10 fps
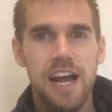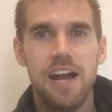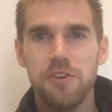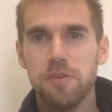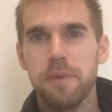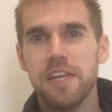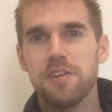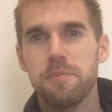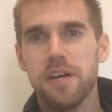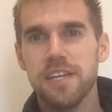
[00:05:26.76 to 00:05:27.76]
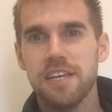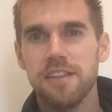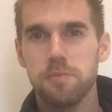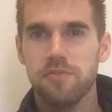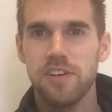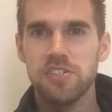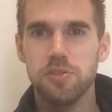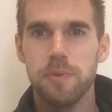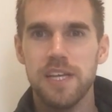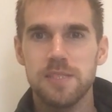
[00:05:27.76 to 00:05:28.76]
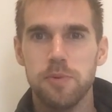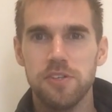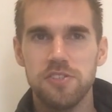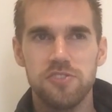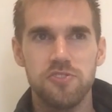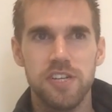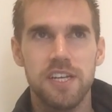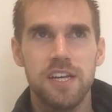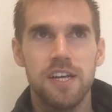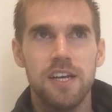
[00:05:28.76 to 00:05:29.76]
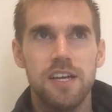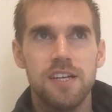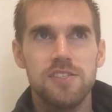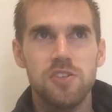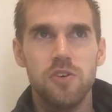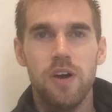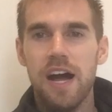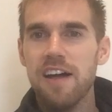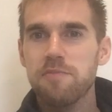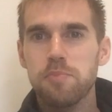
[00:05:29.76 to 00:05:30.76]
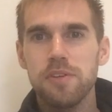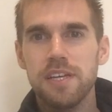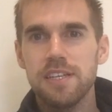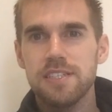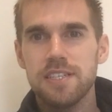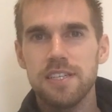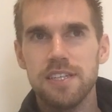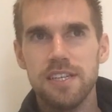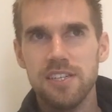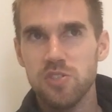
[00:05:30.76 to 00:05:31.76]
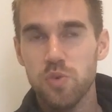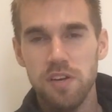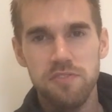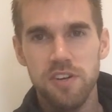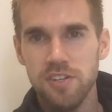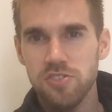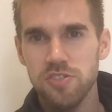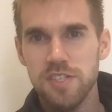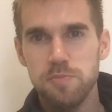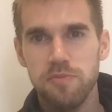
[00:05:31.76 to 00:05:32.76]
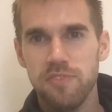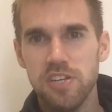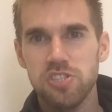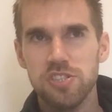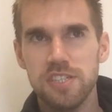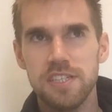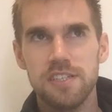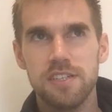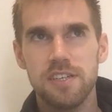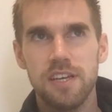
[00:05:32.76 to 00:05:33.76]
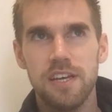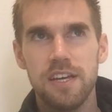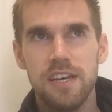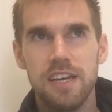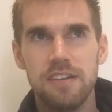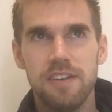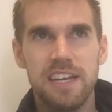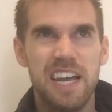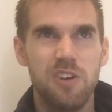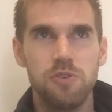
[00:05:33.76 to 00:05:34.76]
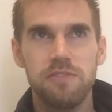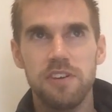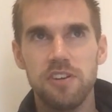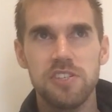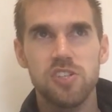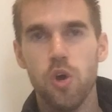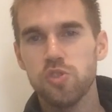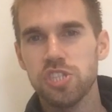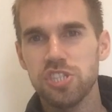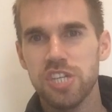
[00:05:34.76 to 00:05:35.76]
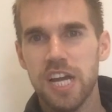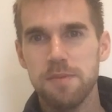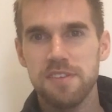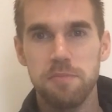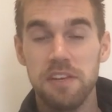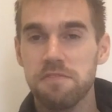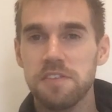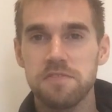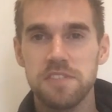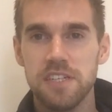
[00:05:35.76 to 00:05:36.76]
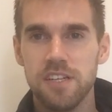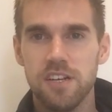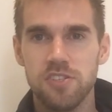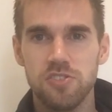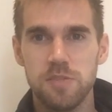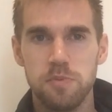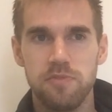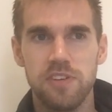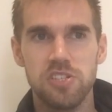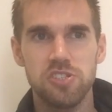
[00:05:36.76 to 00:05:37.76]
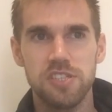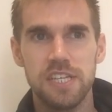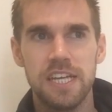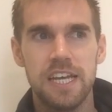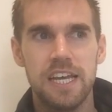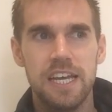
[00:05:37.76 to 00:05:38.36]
how you make your money in the professional basketball industry. So I've played in 12 countries professionally. If I count various coaching jobs, I've been to 15 countries professionally,